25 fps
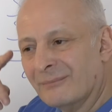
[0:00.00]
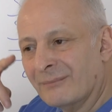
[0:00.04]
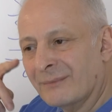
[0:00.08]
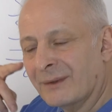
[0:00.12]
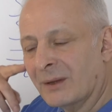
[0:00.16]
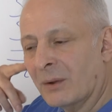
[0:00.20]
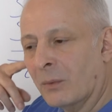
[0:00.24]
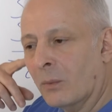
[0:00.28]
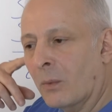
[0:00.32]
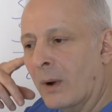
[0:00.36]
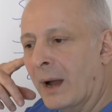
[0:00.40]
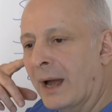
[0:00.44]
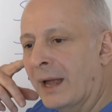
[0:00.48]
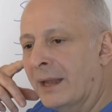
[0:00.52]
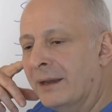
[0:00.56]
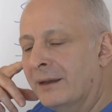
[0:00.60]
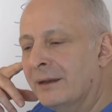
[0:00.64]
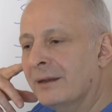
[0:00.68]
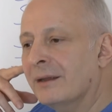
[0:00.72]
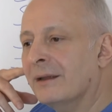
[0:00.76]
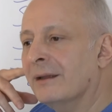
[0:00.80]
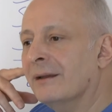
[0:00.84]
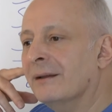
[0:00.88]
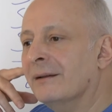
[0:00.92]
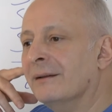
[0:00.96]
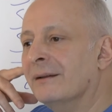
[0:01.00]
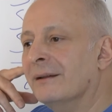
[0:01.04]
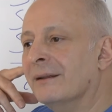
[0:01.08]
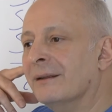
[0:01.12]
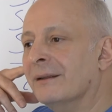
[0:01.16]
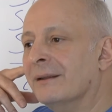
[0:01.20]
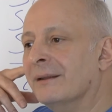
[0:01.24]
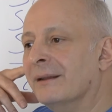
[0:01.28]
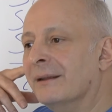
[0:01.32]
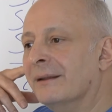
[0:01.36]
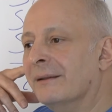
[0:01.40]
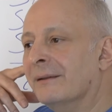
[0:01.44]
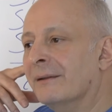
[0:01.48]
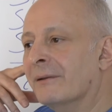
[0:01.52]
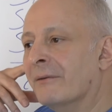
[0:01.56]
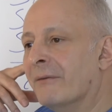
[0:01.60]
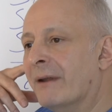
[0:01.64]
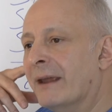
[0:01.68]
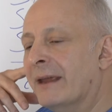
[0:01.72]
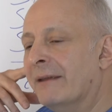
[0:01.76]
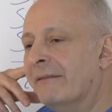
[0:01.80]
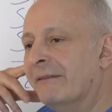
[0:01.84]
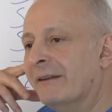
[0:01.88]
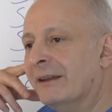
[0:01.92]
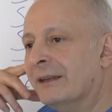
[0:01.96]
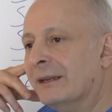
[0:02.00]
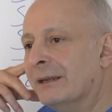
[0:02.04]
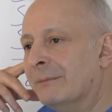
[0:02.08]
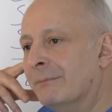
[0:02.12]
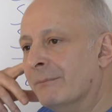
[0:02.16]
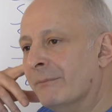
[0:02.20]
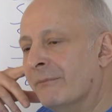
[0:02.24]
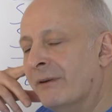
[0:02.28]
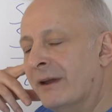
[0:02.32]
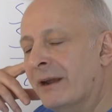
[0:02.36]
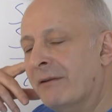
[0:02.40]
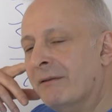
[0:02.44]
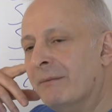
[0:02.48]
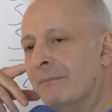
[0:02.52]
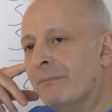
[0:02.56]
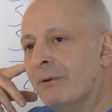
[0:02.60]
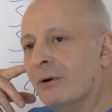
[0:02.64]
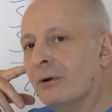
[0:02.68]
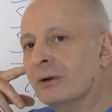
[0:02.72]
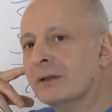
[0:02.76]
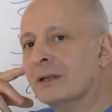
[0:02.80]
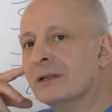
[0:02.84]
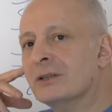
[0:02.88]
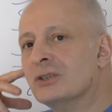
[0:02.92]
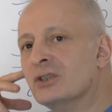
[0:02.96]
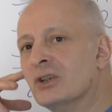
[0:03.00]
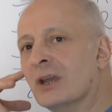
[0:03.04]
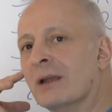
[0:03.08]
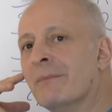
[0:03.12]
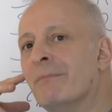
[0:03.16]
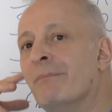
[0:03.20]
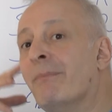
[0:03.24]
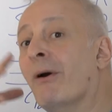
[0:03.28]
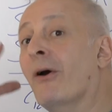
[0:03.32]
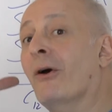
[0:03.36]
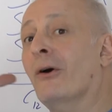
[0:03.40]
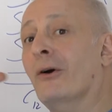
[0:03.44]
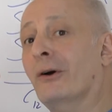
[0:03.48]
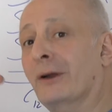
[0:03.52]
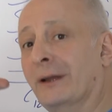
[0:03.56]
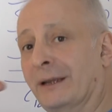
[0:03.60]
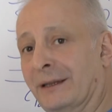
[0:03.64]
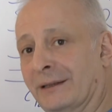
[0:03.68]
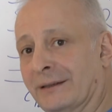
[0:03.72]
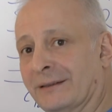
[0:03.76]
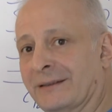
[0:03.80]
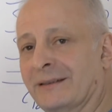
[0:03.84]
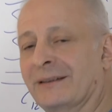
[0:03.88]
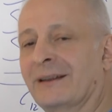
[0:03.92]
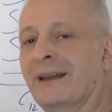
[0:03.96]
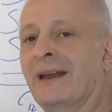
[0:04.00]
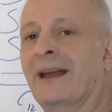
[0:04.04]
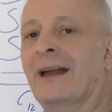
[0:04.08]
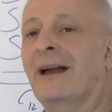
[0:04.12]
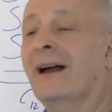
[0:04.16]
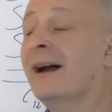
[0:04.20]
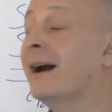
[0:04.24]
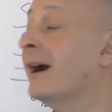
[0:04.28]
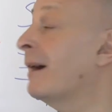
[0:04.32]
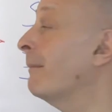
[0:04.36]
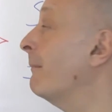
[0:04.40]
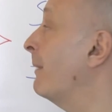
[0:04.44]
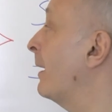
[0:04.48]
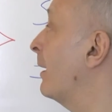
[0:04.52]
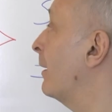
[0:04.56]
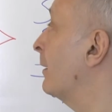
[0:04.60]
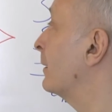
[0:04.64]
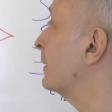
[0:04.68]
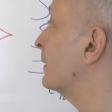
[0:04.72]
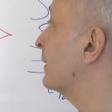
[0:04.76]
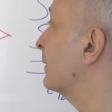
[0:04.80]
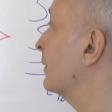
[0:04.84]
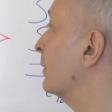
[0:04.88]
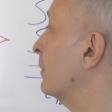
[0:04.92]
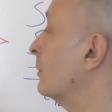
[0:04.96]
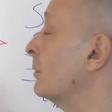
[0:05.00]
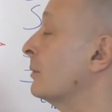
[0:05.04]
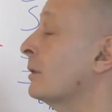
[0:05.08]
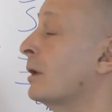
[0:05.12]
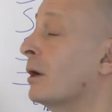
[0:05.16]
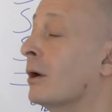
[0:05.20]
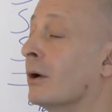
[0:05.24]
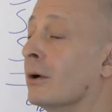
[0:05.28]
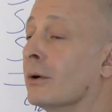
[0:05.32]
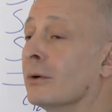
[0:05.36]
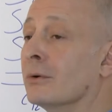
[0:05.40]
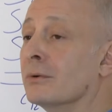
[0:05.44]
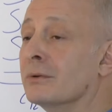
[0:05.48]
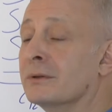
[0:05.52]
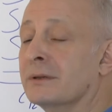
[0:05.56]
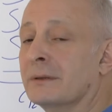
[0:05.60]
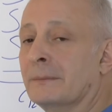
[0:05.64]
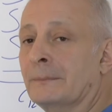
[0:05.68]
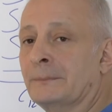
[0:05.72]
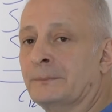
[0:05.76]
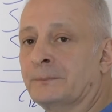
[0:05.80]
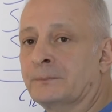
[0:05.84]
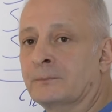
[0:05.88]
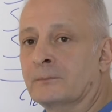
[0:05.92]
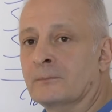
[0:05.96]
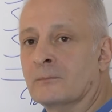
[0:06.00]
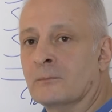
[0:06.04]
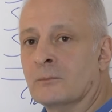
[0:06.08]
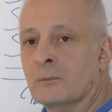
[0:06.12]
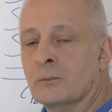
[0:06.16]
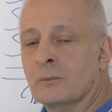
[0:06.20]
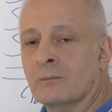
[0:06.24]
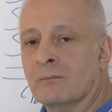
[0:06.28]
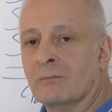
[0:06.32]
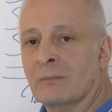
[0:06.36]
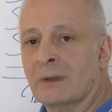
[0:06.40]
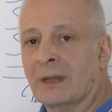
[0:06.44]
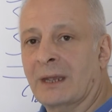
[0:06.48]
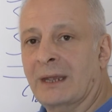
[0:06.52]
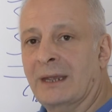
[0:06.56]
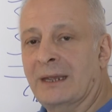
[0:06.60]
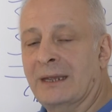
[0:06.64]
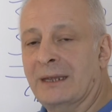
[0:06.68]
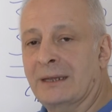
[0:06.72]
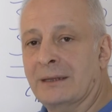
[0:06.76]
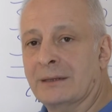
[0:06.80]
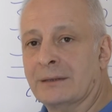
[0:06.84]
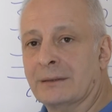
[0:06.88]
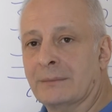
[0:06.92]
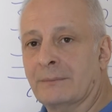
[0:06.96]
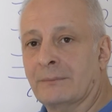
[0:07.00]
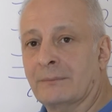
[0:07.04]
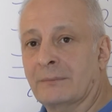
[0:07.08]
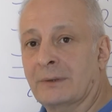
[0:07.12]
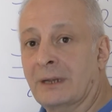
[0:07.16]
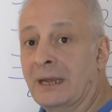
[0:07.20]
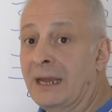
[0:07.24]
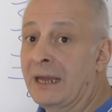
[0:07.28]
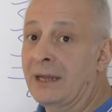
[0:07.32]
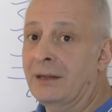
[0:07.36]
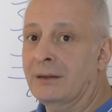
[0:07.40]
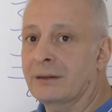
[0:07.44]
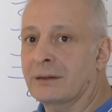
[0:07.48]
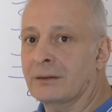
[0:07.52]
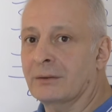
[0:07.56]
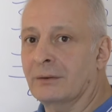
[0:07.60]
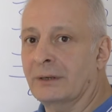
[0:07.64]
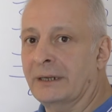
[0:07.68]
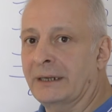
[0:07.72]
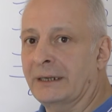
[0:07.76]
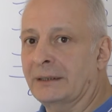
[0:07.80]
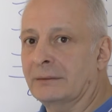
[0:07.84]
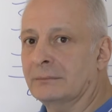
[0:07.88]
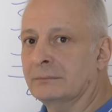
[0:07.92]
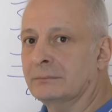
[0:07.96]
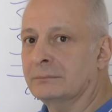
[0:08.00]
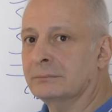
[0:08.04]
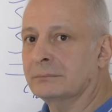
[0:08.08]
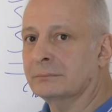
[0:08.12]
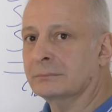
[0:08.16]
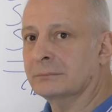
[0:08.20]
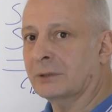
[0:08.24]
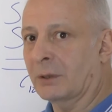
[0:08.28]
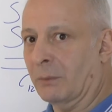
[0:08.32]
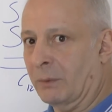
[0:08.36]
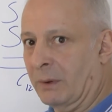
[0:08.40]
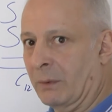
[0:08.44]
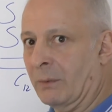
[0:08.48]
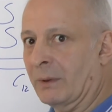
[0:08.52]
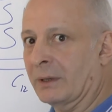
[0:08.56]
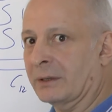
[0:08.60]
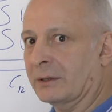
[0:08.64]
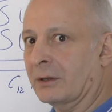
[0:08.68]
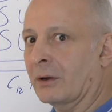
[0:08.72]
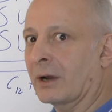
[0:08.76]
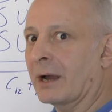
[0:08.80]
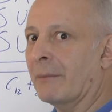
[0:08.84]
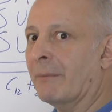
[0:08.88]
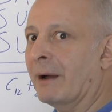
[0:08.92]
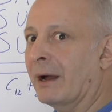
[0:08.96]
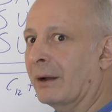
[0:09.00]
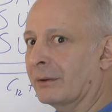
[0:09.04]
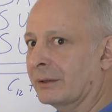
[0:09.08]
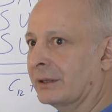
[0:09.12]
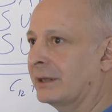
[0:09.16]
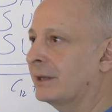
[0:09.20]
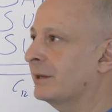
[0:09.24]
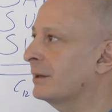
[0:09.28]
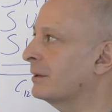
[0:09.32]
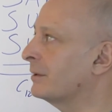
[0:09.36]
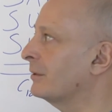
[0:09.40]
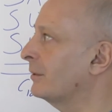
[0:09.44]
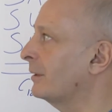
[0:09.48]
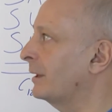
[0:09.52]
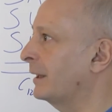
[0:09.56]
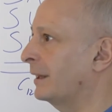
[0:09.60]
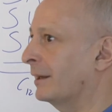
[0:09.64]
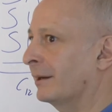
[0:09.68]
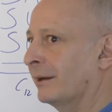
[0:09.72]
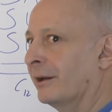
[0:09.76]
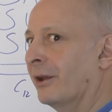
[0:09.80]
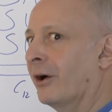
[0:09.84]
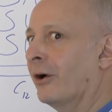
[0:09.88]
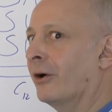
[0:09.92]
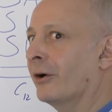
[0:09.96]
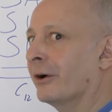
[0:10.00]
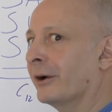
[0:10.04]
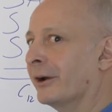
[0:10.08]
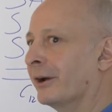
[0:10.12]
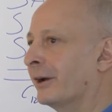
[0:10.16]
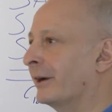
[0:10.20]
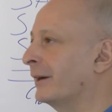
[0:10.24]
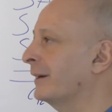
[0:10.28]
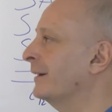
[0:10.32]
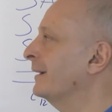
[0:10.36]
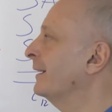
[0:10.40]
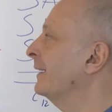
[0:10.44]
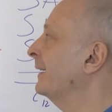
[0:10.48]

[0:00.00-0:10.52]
One very important checkpoint about glucose is insulin. We will talk about insulin longer